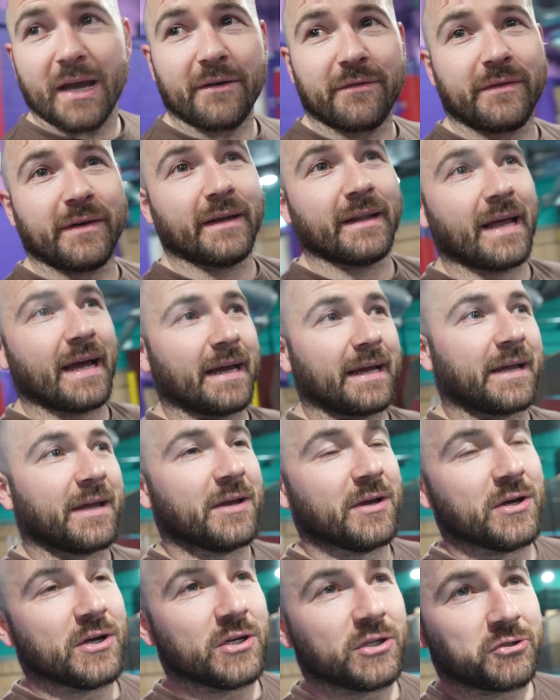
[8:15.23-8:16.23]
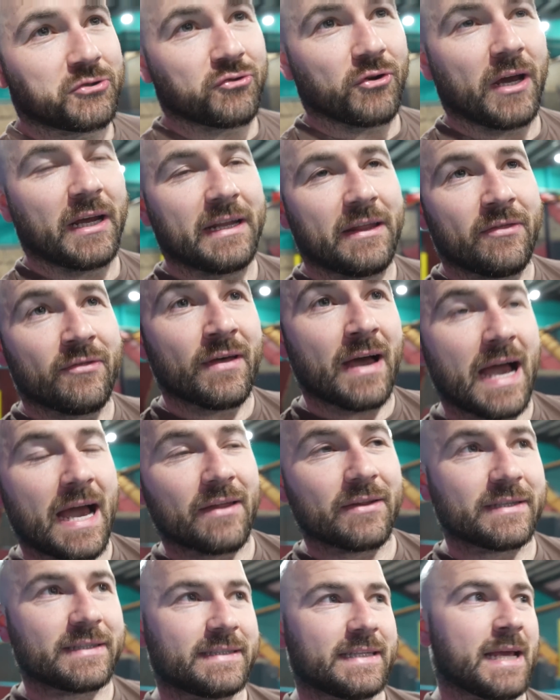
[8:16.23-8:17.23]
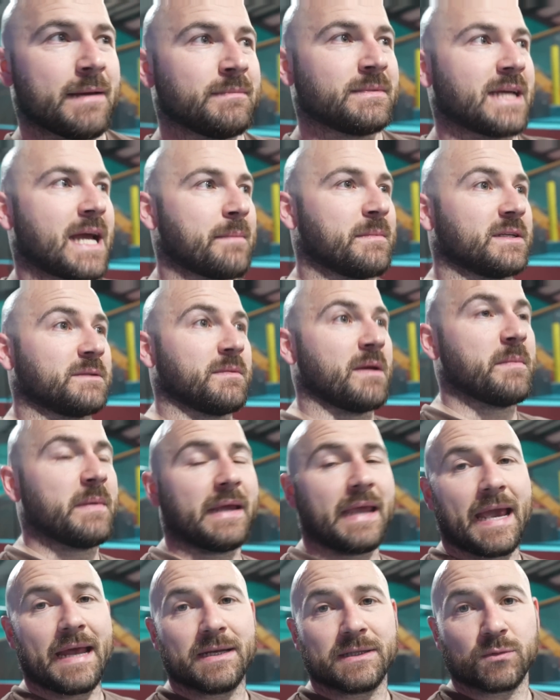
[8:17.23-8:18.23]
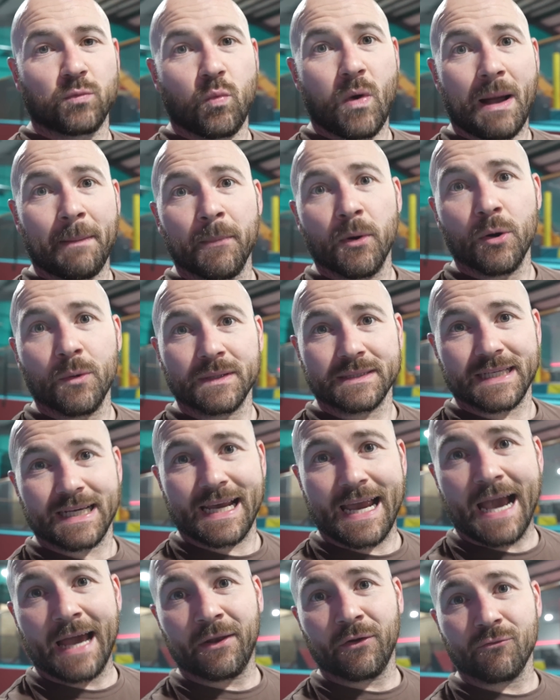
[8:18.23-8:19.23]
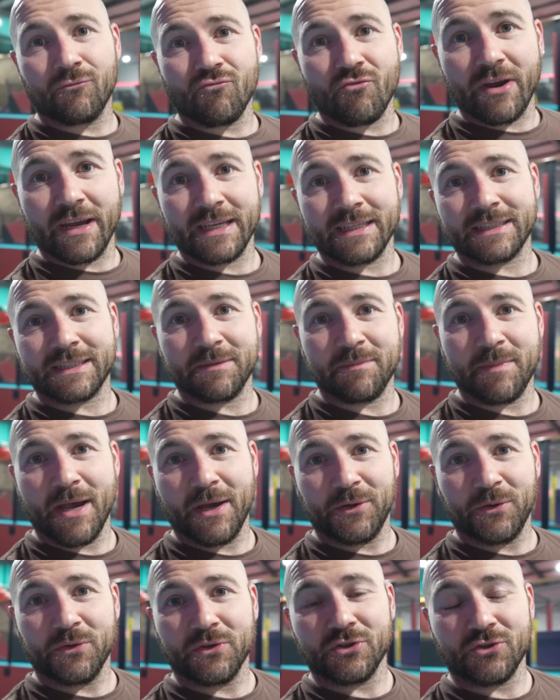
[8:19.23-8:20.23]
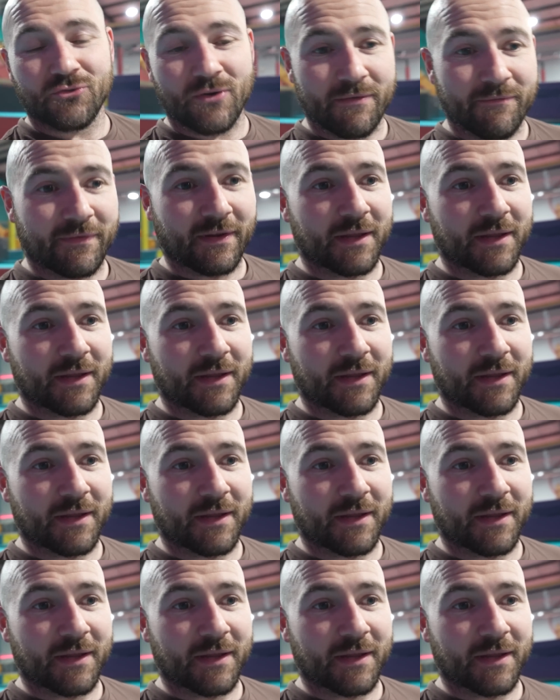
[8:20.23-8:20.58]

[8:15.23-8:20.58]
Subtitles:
I feel like training that at the same time as maybe getting as whammo as I can on rings to better do the strength